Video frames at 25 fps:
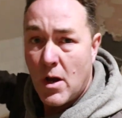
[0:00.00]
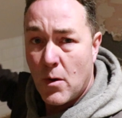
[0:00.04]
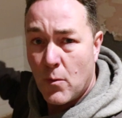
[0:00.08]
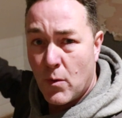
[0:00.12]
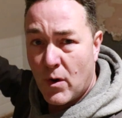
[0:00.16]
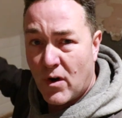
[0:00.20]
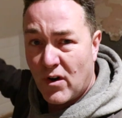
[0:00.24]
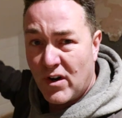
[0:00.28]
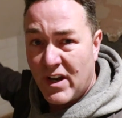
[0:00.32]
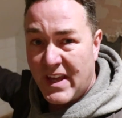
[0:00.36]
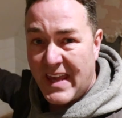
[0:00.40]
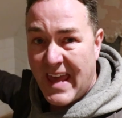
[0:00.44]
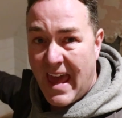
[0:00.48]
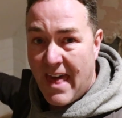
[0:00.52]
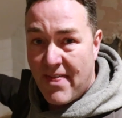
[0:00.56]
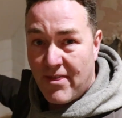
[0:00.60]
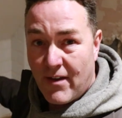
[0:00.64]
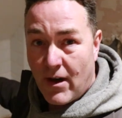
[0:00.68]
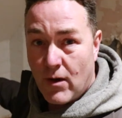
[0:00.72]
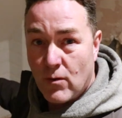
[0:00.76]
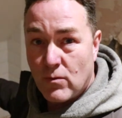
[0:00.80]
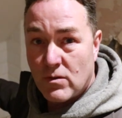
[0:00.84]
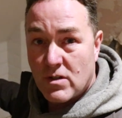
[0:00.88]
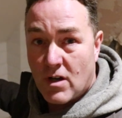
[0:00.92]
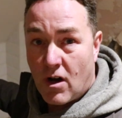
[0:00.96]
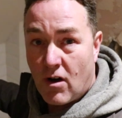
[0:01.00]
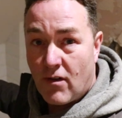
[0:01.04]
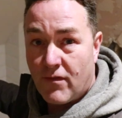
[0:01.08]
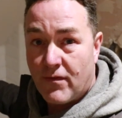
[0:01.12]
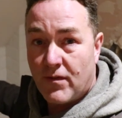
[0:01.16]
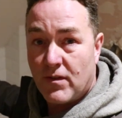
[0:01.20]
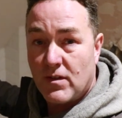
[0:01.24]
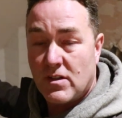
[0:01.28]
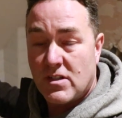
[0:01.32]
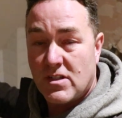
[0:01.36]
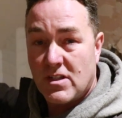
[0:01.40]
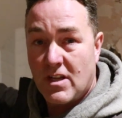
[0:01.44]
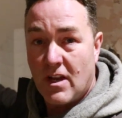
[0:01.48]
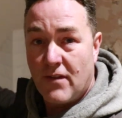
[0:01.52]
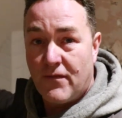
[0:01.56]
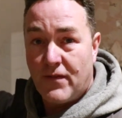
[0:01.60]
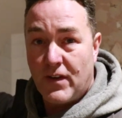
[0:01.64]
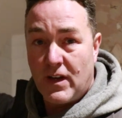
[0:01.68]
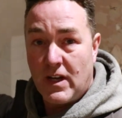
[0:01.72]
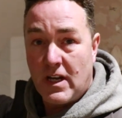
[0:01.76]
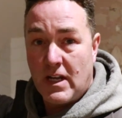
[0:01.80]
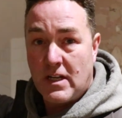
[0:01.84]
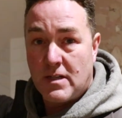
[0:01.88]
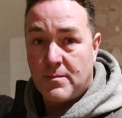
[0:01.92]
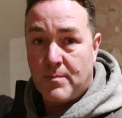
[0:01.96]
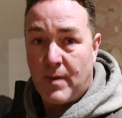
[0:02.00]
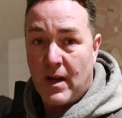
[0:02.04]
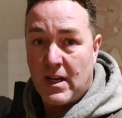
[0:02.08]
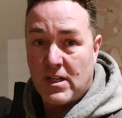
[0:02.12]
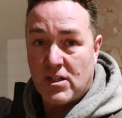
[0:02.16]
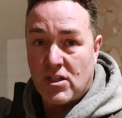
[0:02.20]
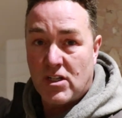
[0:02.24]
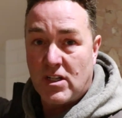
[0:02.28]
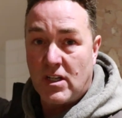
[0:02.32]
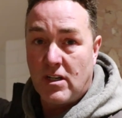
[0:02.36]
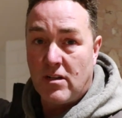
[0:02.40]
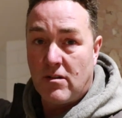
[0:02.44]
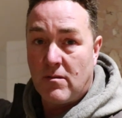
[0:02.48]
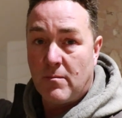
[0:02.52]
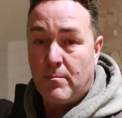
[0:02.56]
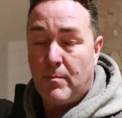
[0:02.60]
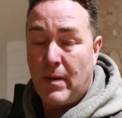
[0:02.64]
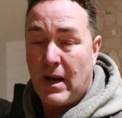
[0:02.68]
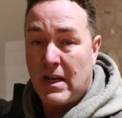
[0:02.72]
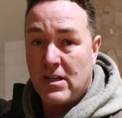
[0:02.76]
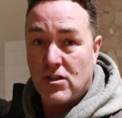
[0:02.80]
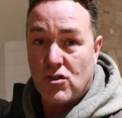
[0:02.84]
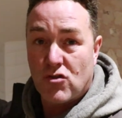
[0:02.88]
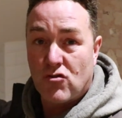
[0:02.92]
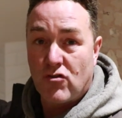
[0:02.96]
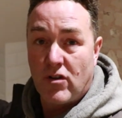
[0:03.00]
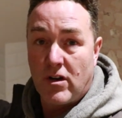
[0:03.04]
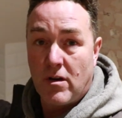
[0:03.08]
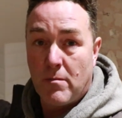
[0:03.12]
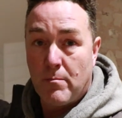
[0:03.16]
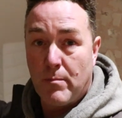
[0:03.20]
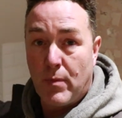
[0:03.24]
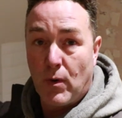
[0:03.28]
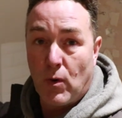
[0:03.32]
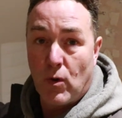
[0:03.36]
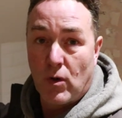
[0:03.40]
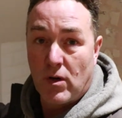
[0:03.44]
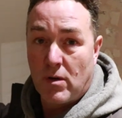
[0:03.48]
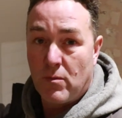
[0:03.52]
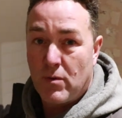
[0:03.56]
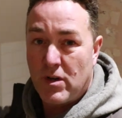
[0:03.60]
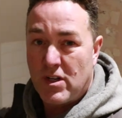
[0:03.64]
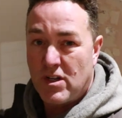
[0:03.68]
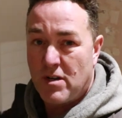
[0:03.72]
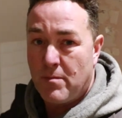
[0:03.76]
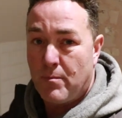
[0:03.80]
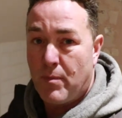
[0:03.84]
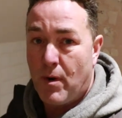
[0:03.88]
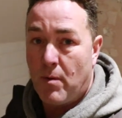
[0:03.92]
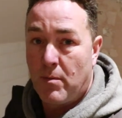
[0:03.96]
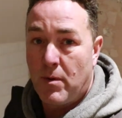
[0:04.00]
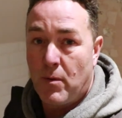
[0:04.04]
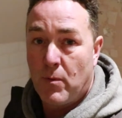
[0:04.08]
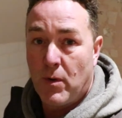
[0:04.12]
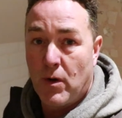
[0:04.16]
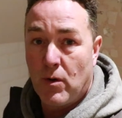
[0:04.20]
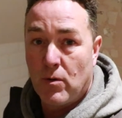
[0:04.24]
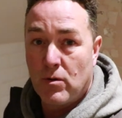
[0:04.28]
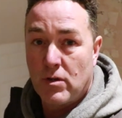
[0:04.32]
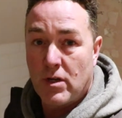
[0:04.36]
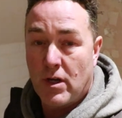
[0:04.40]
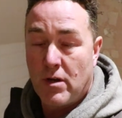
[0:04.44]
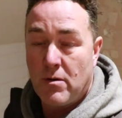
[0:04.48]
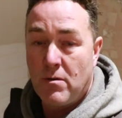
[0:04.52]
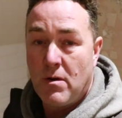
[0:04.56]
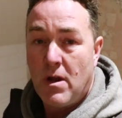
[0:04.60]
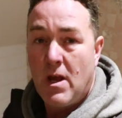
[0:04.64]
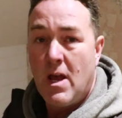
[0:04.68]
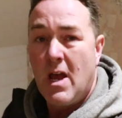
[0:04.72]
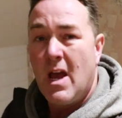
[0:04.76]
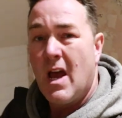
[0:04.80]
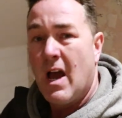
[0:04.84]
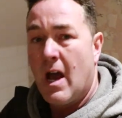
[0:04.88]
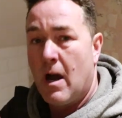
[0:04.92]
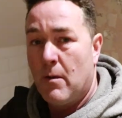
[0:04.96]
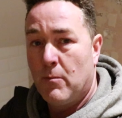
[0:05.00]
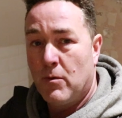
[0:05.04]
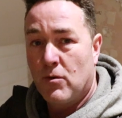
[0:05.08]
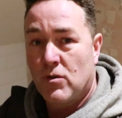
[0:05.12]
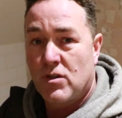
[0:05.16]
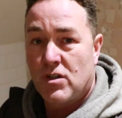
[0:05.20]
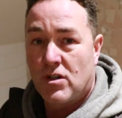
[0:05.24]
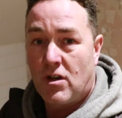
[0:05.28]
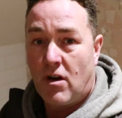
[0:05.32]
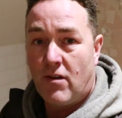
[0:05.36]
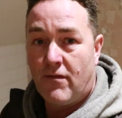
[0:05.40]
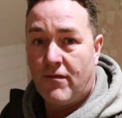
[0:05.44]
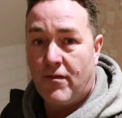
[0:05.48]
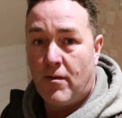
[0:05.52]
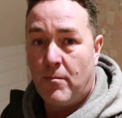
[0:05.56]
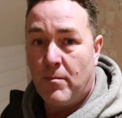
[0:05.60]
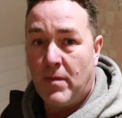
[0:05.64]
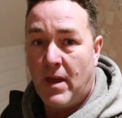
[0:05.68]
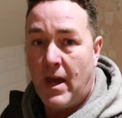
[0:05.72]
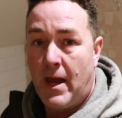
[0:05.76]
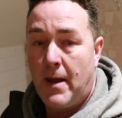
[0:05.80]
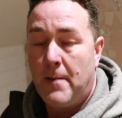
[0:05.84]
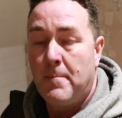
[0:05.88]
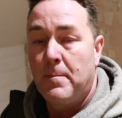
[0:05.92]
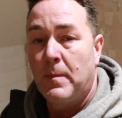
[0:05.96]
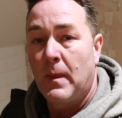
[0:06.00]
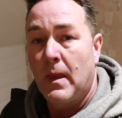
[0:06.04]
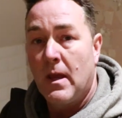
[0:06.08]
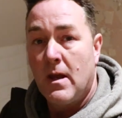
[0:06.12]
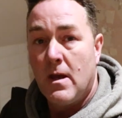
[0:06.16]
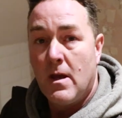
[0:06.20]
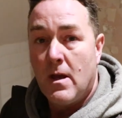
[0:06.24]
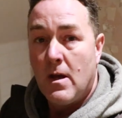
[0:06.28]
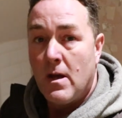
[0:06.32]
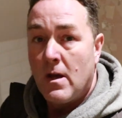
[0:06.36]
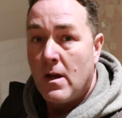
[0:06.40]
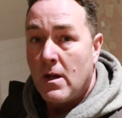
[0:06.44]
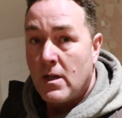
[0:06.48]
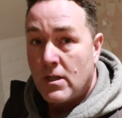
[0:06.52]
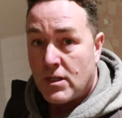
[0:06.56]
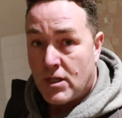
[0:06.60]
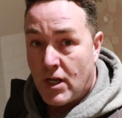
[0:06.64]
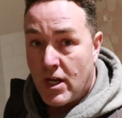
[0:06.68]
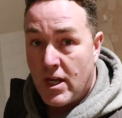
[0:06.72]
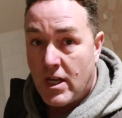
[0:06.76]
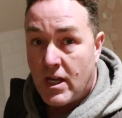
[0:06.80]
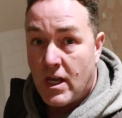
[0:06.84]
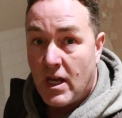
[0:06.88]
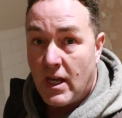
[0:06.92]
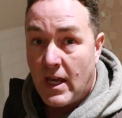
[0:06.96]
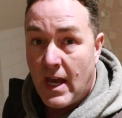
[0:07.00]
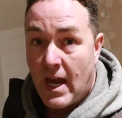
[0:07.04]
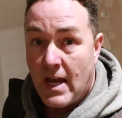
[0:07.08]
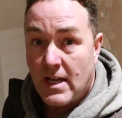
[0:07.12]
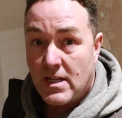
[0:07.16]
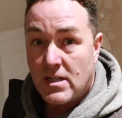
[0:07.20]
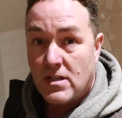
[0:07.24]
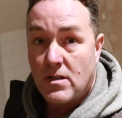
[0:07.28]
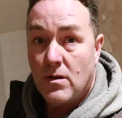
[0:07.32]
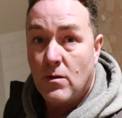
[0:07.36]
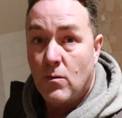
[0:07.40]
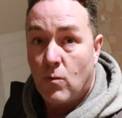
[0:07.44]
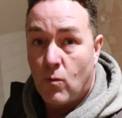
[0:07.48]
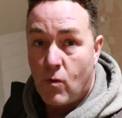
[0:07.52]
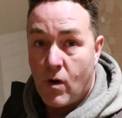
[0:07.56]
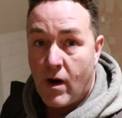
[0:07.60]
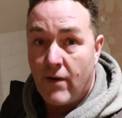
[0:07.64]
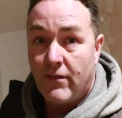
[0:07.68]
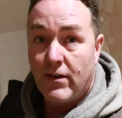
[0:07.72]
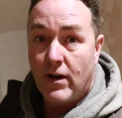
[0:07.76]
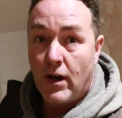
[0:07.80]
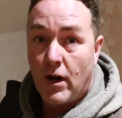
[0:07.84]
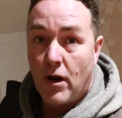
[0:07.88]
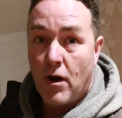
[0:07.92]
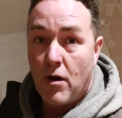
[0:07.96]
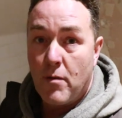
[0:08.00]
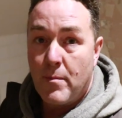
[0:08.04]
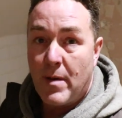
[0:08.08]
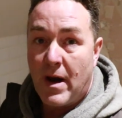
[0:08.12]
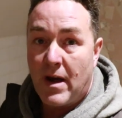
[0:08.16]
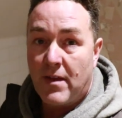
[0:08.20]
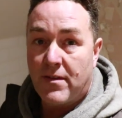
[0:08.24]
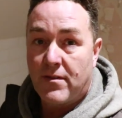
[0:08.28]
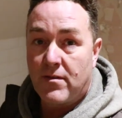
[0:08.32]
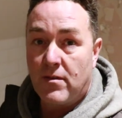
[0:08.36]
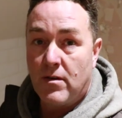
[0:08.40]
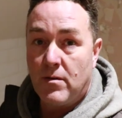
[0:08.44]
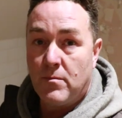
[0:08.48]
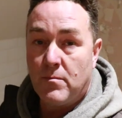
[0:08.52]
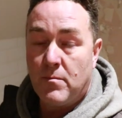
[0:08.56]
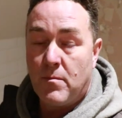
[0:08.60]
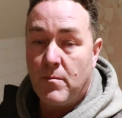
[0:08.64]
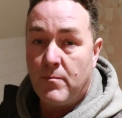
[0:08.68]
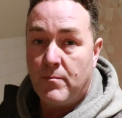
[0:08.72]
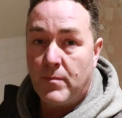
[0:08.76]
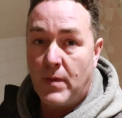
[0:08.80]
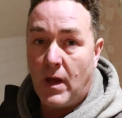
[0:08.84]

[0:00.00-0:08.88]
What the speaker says: We're going to get those off, see if it needs plastering and boarding, which it probably will do, and we'll start from there. So you can guess we're having a new bathroom.